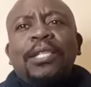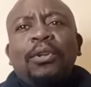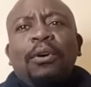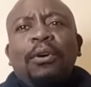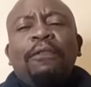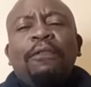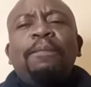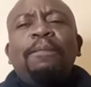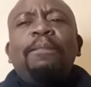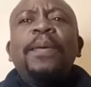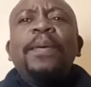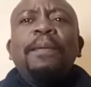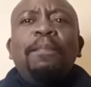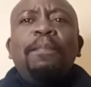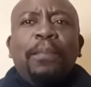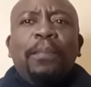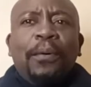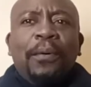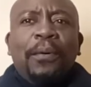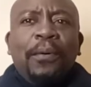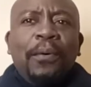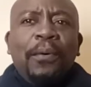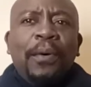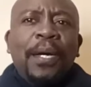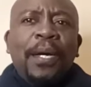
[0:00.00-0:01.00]
of
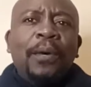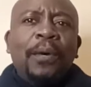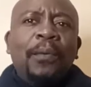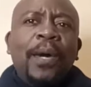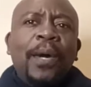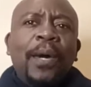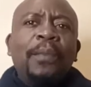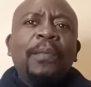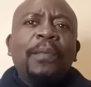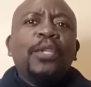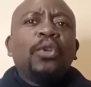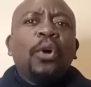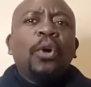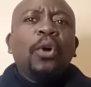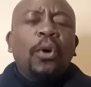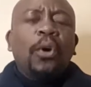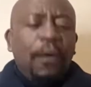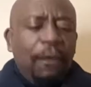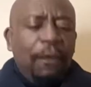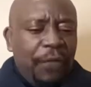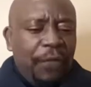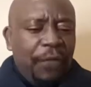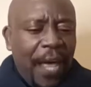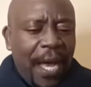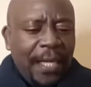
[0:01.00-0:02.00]
people. When we talk
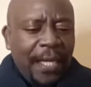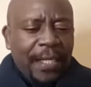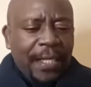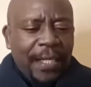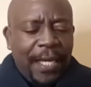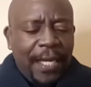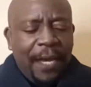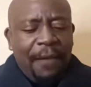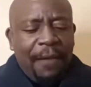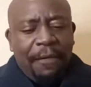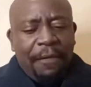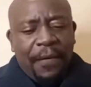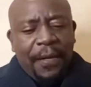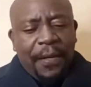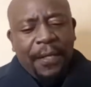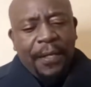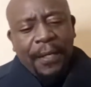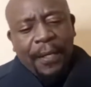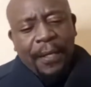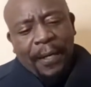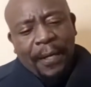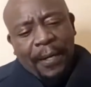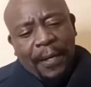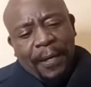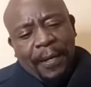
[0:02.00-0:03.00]
of Thanksgiving,
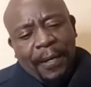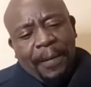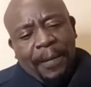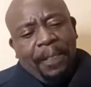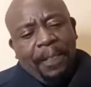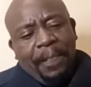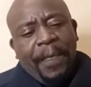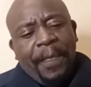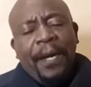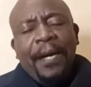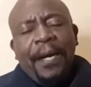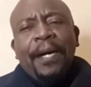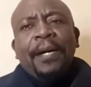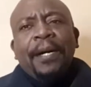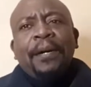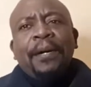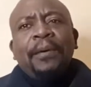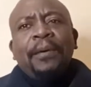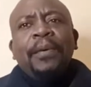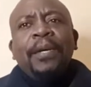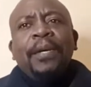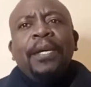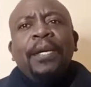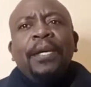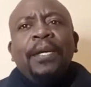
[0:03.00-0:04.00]
uh,
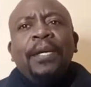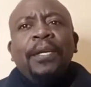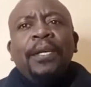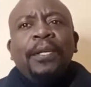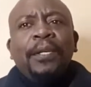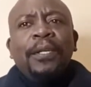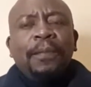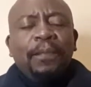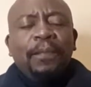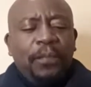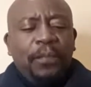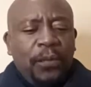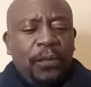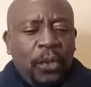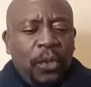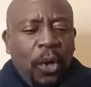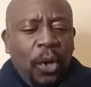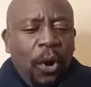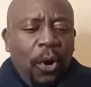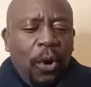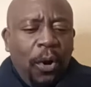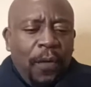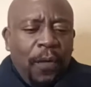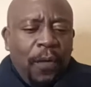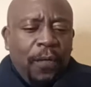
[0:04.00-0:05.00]
we
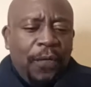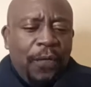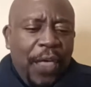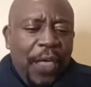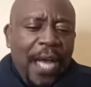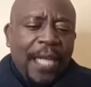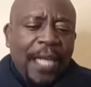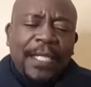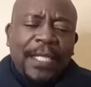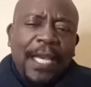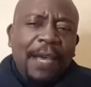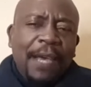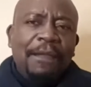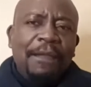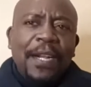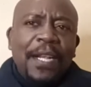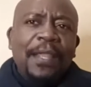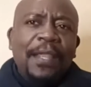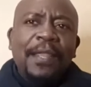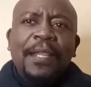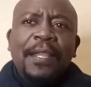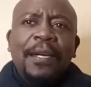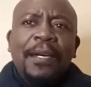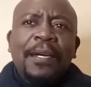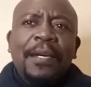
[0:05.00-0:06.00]
talk of Thanksgiving
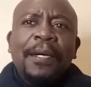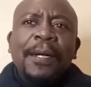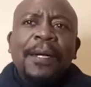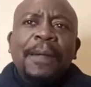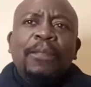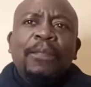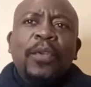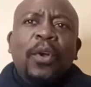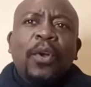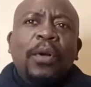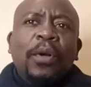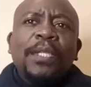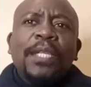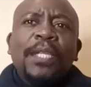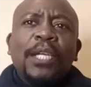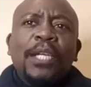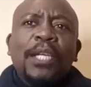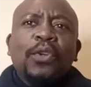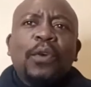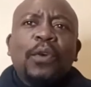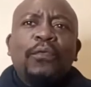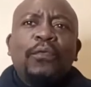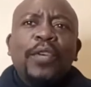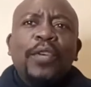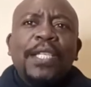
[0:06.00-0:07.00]
in the context
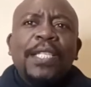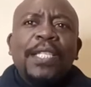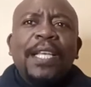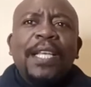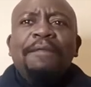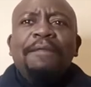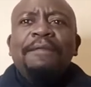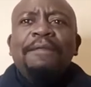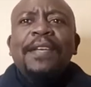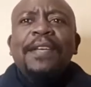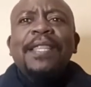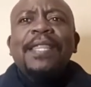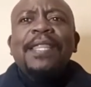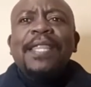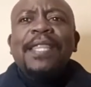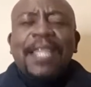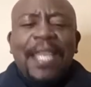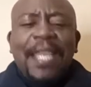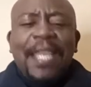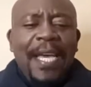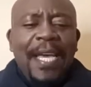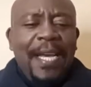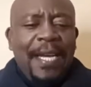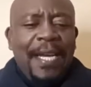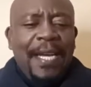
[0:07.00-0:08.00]
of receiving
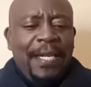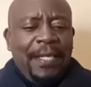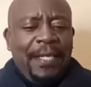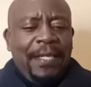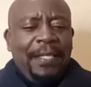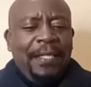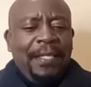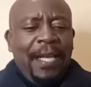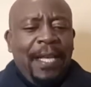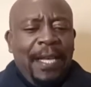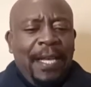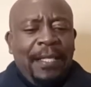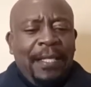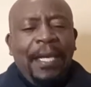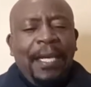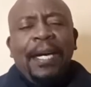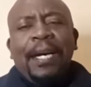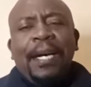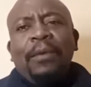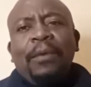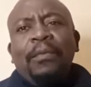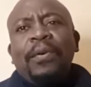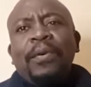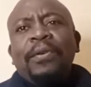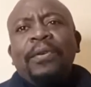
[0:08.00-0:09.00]
things and uh,
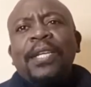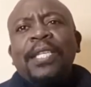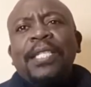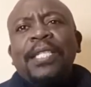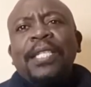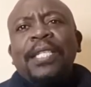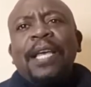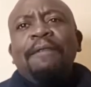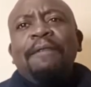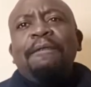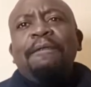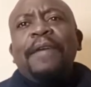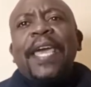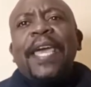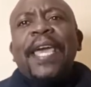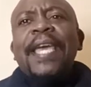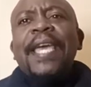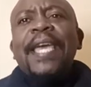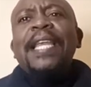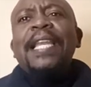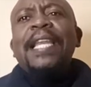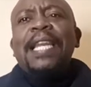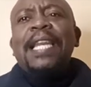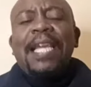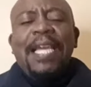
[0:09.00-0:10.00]
we receive
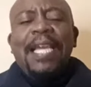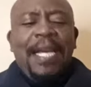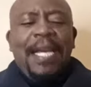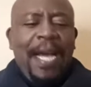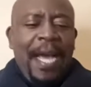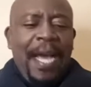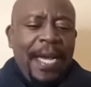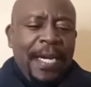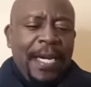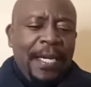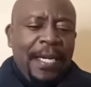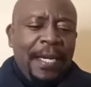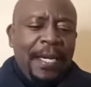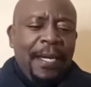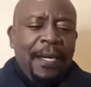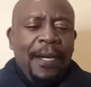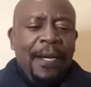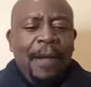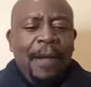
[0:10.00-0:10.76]
healing and uh,